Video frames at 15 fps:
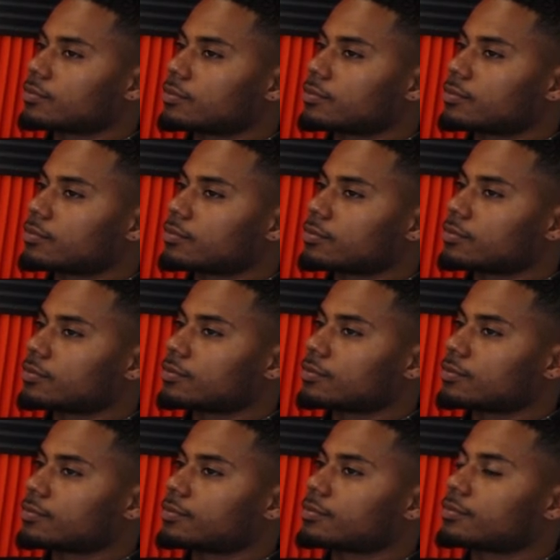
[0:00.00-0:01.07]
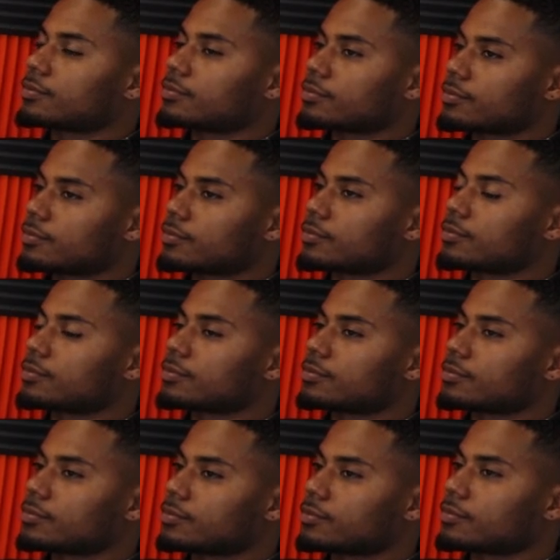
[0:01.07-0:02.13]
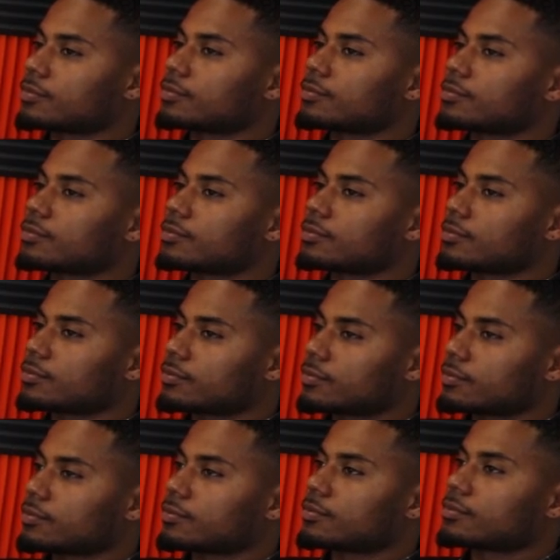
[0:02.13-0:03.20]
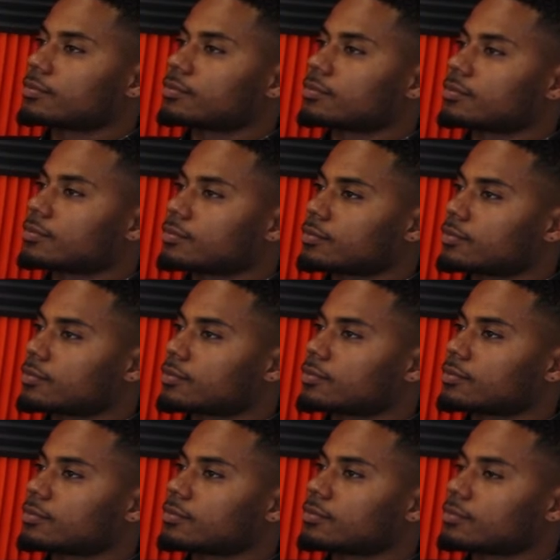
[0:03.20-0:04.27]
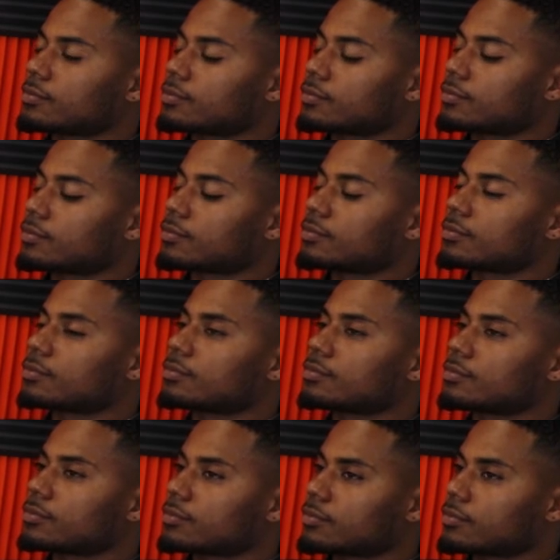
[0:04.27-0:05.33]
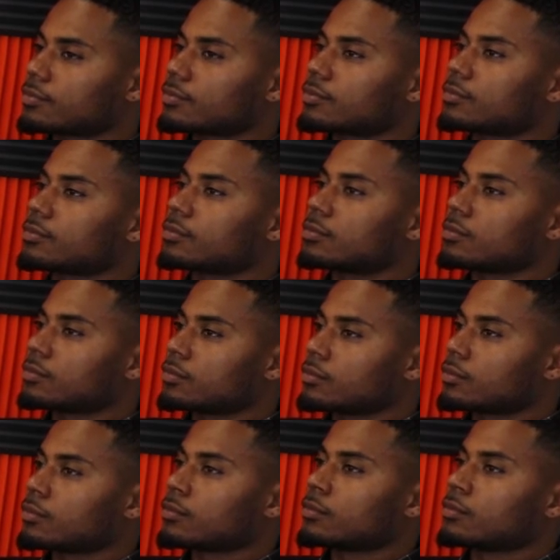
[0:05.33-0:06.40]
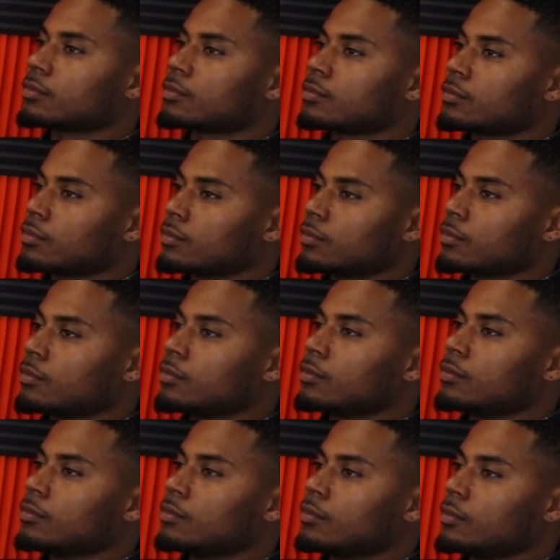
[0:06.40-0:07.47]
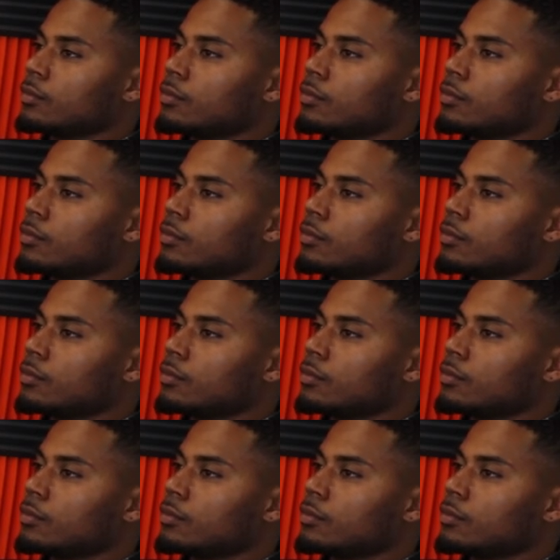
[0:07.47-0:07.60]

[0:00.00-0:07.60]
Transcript: (silent)